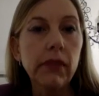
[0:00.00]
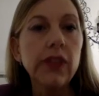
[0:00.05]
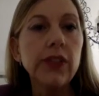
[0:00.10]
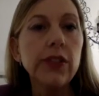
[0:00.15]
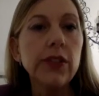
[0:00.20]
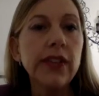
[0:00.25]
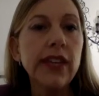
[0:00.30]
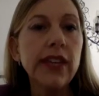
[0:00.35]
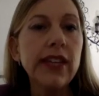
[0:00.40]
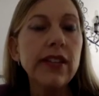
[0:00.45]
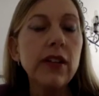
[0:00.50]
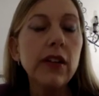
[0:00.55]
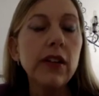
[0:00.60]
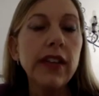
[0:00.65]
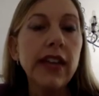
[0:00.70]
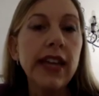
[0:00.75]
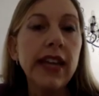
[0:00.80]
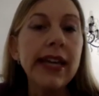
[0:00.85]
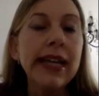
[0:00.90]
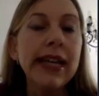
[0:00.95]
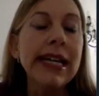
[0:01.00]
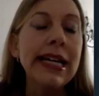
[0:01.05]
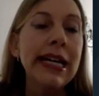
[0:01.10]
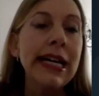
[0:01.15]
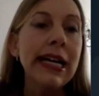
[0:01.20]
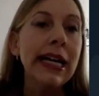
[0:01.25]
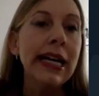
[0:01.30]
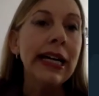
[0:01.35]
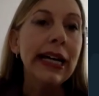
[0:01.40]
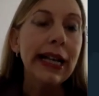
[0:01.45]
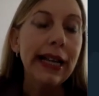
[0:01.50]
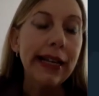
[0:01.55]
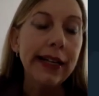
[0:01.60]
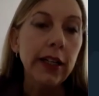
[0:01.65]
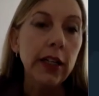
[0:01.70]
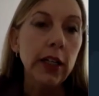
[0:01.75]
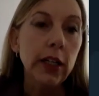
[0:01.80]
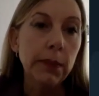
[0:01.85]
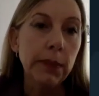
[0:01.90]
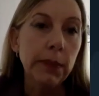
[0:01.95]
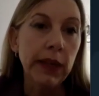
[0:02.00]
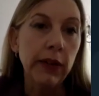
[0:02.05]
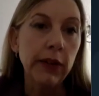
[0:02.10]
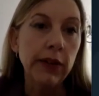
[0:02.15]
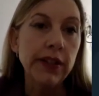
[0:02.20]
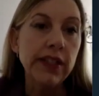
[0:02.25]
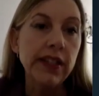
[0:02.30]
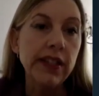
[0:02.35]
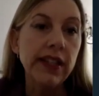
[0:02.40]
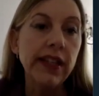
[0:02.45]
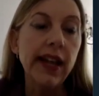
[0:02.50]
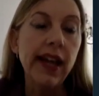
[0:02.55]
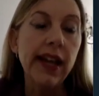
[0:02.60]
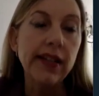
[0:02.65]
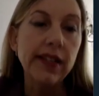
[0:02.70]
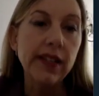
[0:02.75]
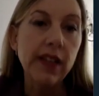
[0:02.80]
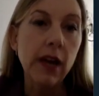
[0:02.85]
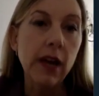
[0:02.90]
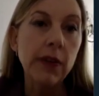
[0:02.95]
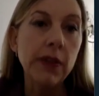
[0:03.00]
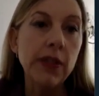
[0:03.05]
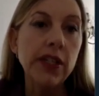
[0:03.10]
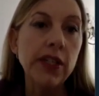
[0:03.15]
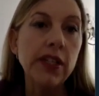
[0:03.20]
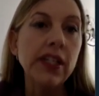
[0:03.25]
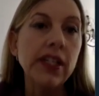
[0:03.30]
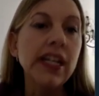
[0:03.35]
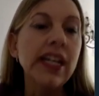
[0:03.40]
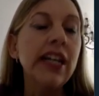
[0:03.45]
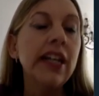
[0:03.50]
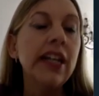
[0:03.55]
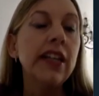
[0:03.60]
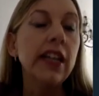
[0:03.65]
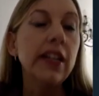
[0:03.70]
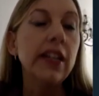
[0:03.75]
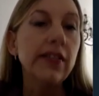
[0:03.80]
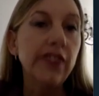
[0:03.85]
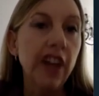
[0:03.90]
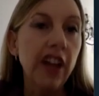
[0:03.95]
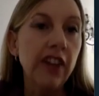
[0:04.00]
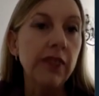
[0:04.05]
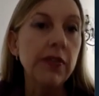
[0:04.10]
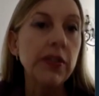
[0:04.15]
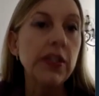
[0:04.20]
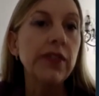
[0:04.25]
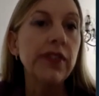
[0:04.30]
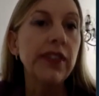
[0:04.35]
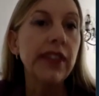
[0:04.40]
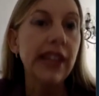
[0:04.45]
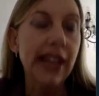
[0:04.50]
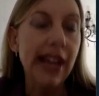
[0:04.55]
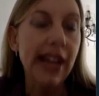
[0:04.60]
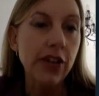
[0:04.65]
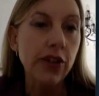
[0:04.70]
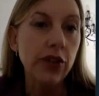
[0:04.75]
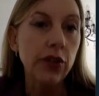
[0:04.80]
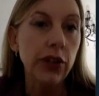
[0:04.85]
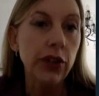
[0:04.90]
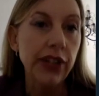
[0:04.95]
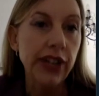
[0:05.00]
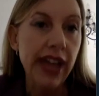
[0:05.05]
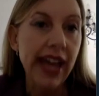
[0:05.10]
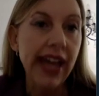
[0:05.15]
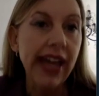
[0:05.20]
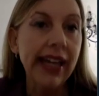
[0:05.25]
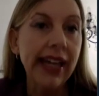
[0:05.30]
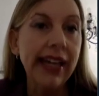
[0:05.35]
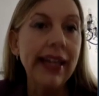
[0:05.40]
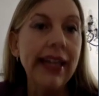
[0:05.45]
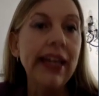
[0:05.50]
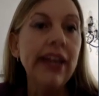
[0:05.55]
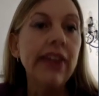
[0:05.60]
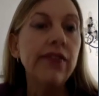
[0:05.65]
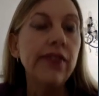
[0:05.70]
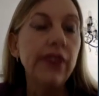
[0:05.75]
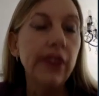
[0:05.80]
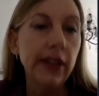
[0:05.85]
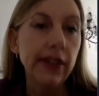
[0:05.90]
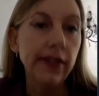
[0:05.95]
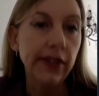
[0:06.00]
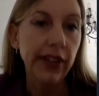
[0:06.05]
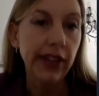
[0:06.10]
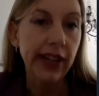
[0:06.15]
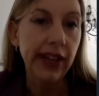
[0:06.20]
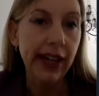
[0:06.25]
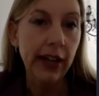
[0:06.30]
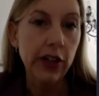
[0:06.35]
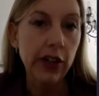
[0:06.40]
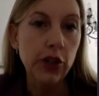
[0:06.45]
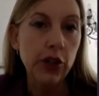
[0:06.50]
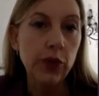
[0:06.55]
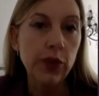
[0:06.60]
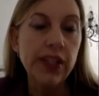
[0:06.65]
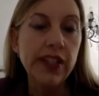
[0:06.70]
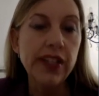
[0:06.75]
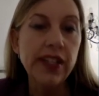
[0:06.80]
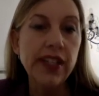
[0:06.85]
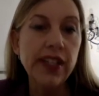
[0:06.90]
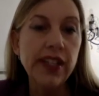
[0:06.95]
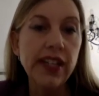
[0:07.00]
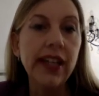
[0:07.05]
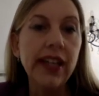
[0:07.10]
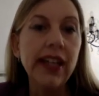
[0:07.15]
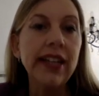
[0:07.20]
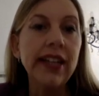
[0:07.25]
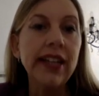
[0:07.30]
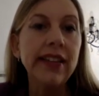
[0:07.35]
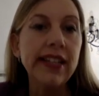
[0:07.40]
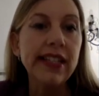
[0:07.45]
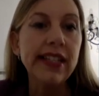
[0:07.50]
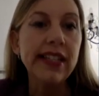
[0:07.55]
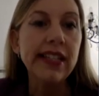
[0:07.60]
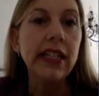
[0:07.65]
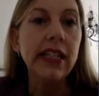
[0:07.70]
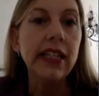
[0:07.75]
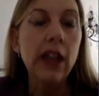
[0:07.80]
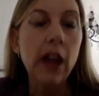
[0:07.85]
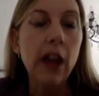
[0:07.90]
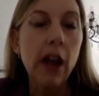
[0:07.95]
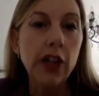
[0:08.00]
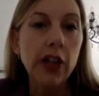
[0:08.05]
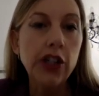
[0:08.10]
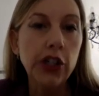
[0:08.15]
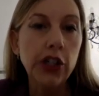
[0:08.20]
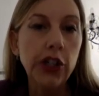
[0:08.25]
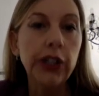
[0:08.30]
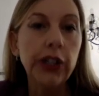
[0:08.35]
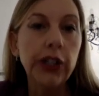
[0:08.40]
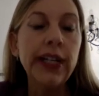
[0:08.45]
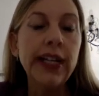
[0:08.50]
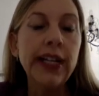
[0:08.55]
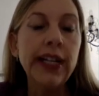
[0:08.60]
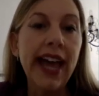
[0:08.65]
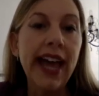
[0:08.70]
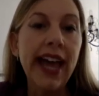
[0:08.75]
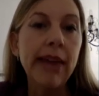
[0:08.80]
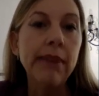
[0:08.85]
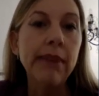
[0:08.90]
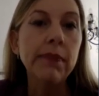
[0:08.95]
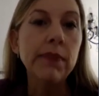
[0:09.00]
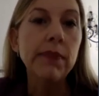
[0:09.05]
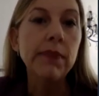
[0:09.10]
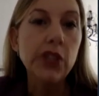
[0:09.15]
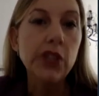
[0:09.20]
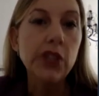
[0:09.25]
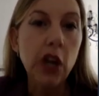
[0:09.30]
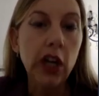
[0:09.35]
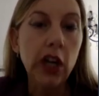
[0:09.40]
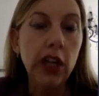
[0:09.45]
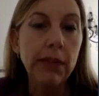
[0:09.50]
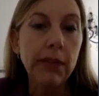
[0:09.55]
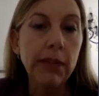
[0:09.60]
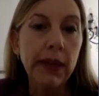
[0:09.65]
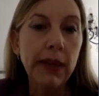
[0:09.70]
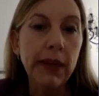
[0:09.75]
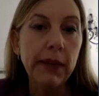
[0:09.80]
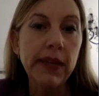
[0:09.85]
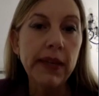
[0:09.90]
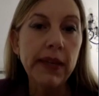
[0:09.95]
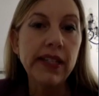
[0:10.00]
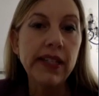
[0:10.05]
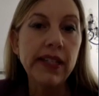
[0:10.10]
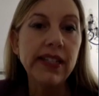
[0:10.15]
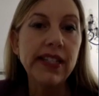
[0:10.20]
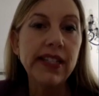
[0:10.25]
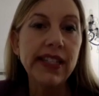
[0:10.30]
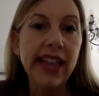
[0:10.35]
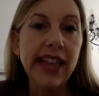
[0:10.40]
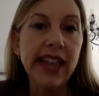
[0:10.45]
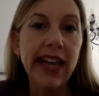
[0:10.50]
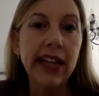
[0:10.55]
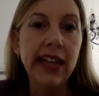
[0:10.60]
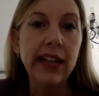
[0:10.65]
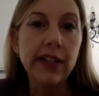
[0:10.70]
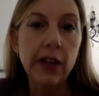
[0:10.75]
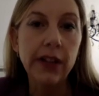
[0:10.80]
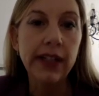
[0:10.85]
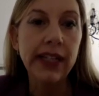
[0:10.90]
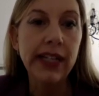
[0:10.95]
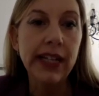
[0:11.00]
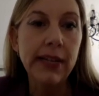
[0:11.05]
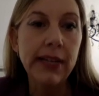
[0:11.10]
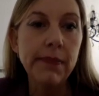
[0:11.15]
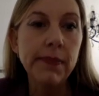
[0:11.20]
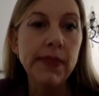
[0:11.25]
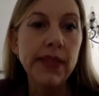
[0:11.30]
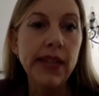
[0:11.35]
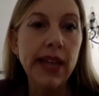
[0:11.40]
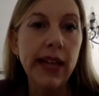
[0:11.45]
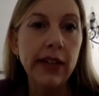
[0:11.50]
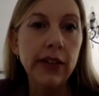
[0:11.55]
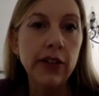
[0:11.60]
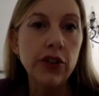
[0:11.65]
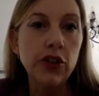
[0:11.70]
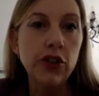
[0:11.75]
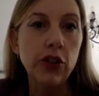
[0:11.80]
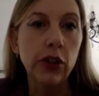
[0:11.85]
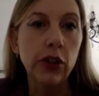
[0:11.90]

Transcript: So these are the clinical appearance, and as commented, the involvement of the lateral neck, very, very characteristic, these larger darkly pigmented scales on limbs and